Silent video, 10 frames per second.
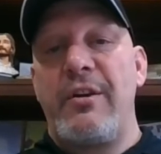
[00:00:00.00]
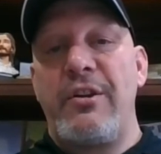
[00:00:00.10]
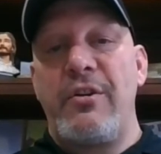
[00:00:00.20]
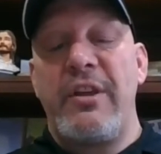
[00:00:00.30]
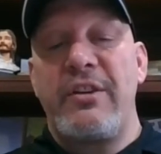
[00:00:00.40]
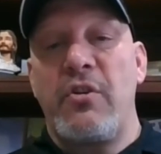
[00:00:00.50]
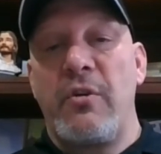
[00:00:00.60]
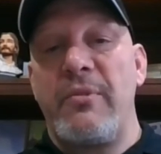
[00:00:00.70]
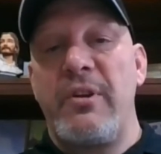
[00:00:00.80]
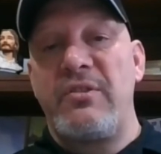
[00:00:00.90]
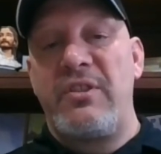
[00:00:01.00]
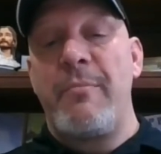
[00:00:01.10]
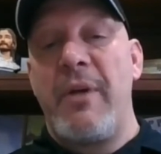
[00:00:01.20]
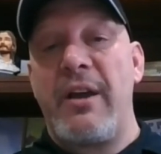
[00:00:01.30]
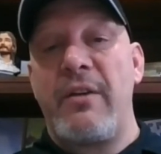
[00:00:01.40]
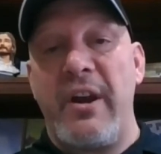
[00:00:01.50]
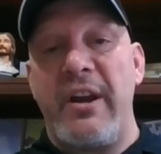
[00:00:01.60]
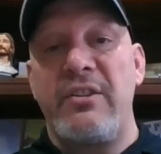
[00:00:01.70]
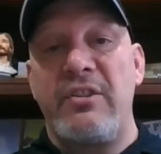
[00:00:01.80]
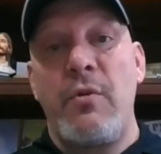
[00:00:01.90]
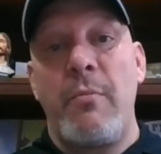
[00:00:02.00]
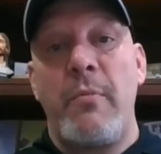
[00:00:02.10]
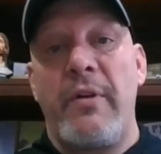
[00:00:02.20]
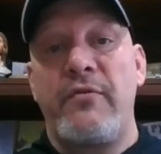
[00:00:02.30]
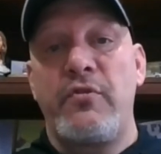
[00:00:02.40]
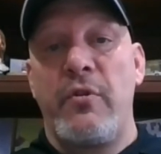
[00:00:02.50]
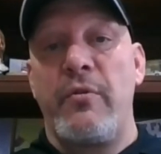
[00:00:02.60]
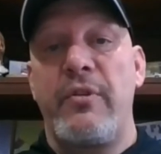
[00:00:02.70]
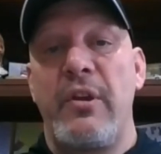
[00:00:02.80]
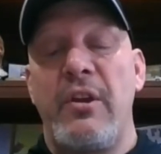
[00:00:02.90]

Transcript: that term ZMOT, right? Zero moment of truth.